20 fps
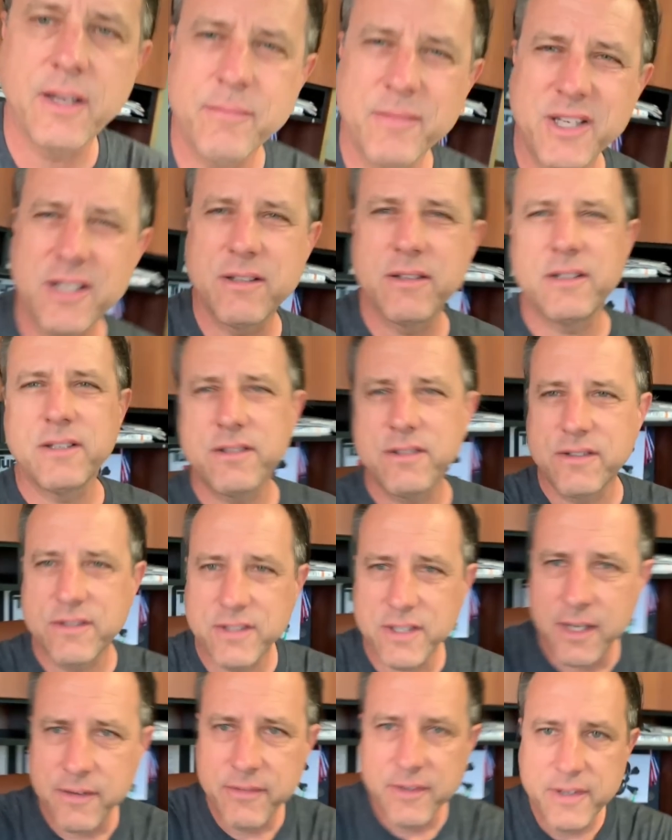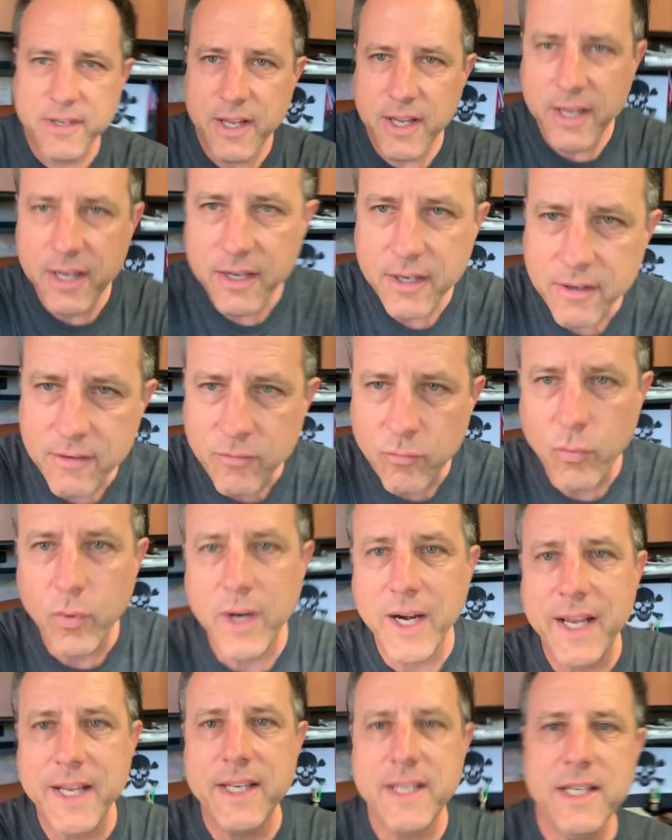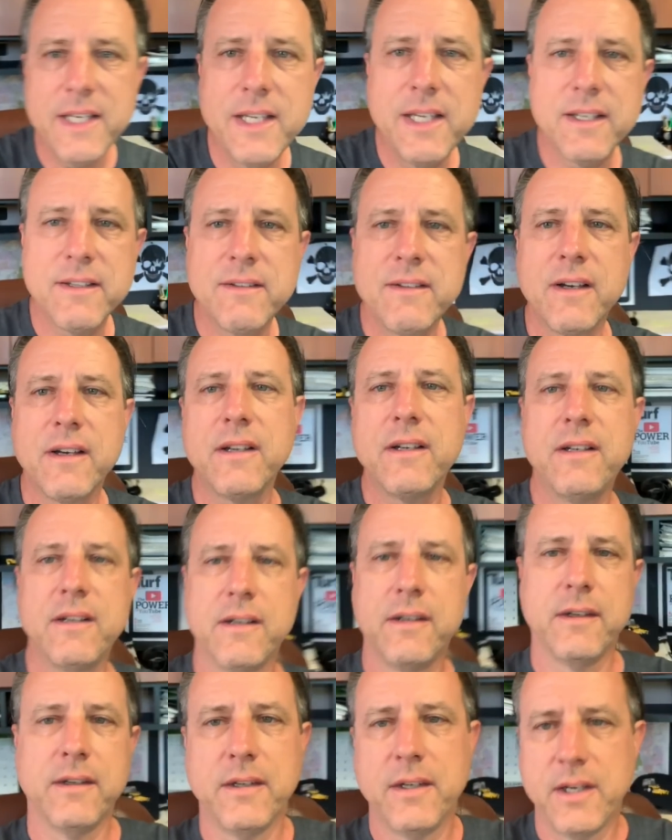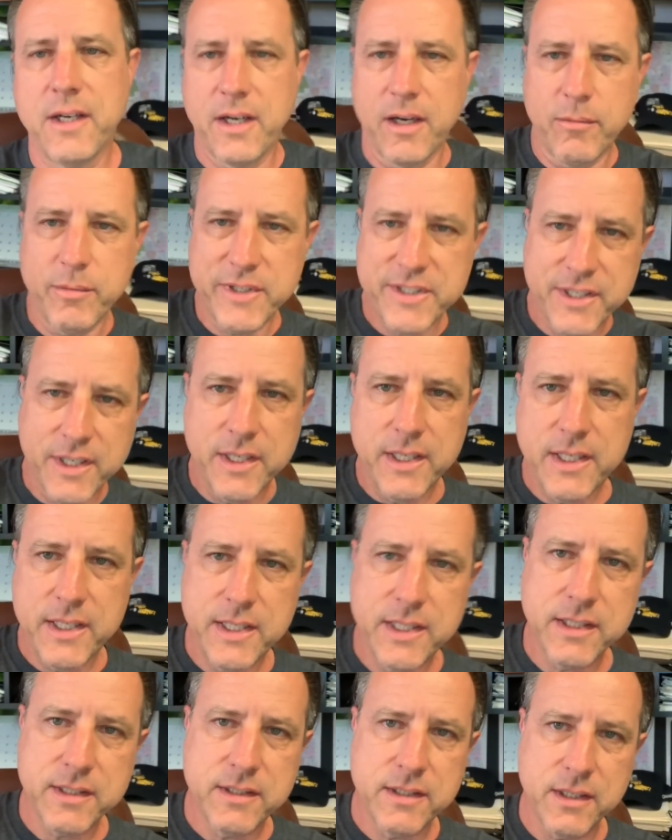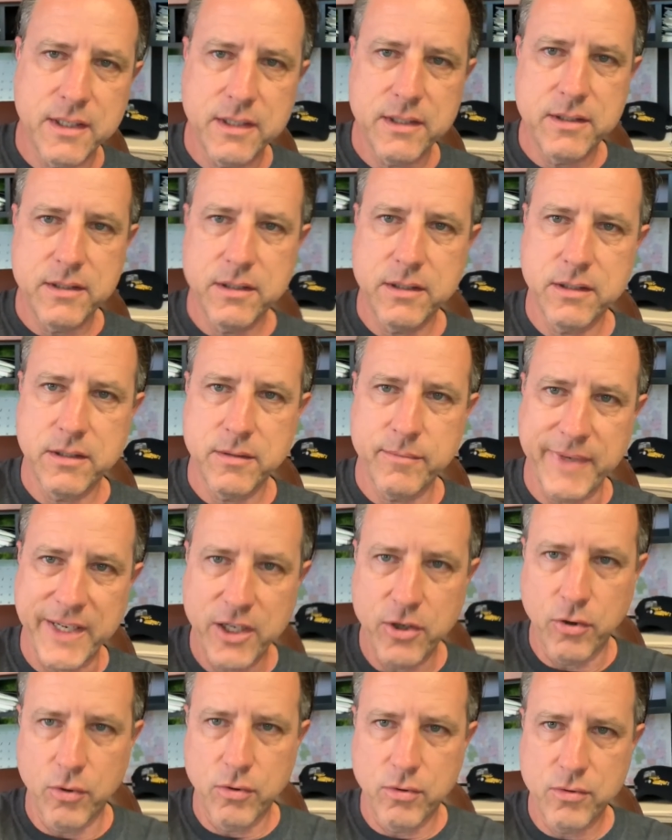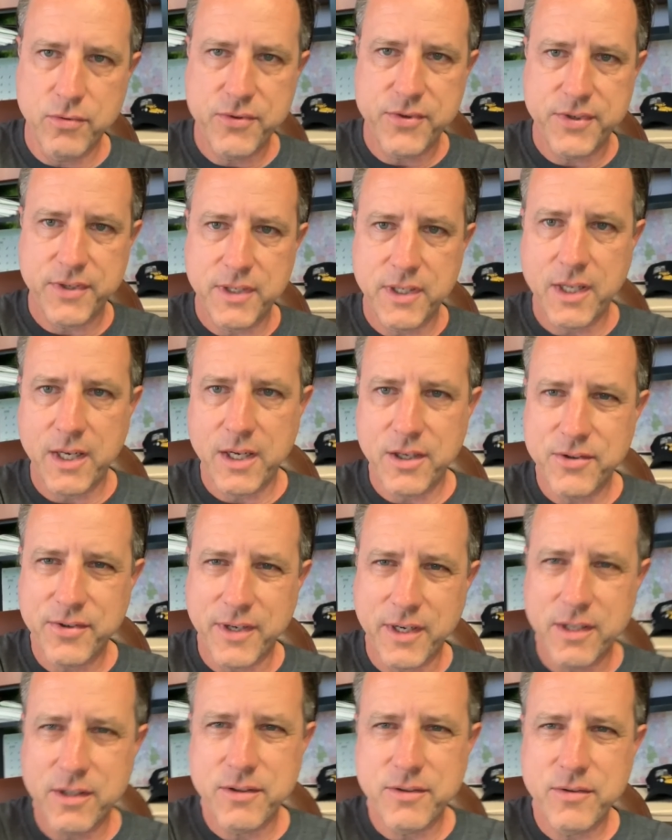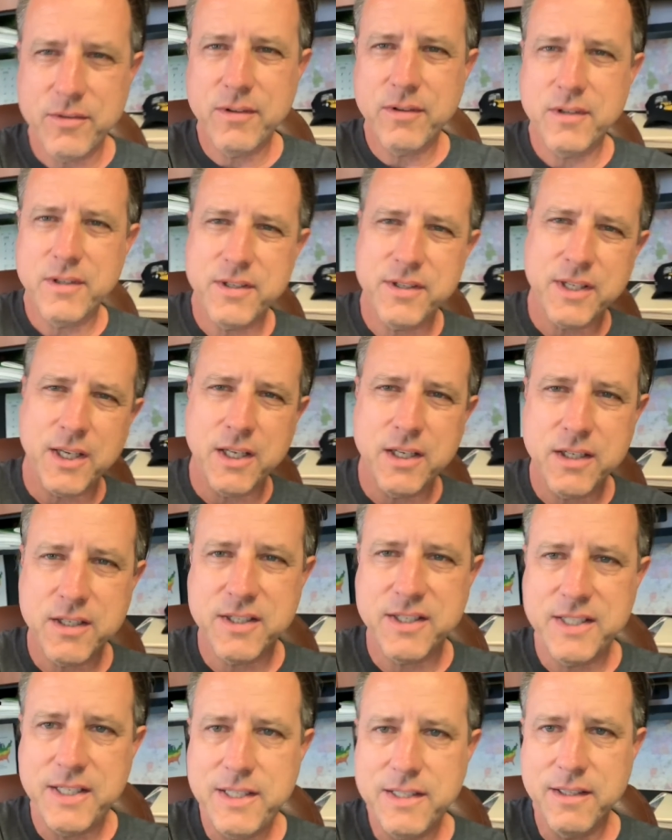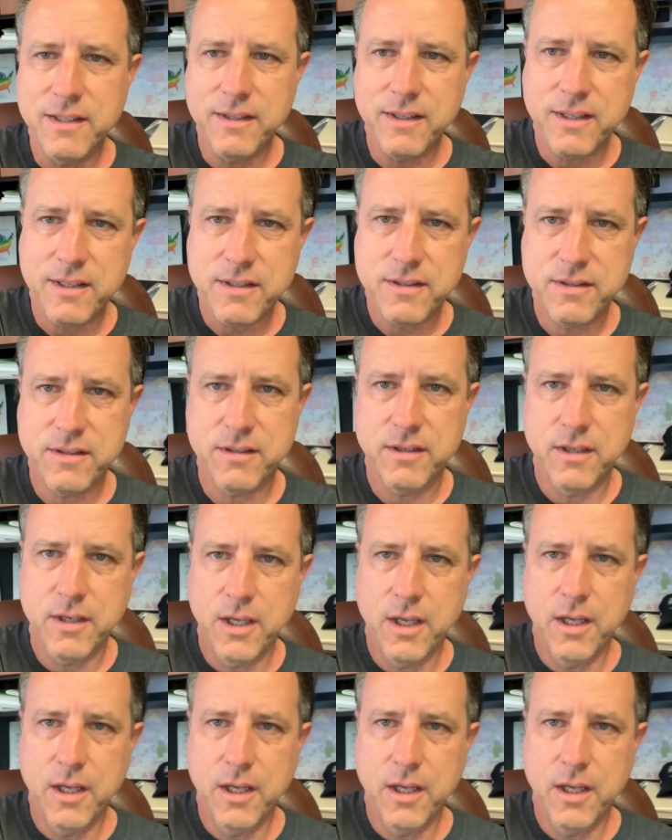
I make lists every day of what I need to get done, how much I need to get done, my goals, and then I try to do the list and exceed the list.